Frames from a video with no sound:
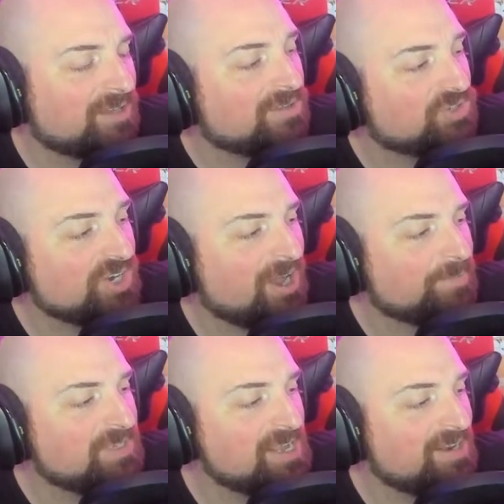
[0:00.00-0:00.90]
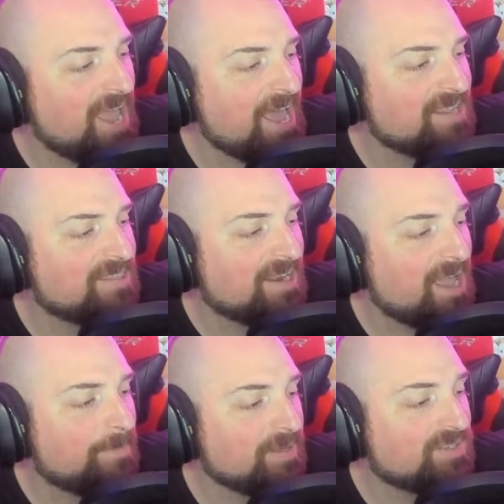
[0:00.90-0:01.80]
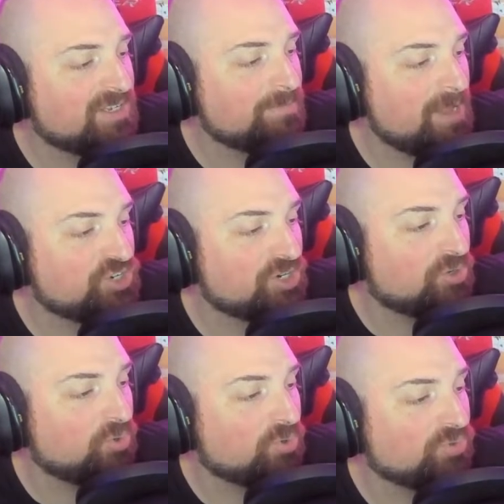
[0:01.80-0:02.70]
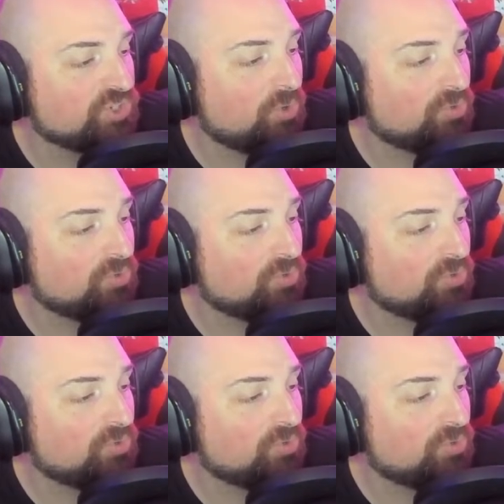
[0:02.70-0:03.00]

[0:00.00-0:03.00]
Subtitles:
There's an update. Added that Epic did mention Google's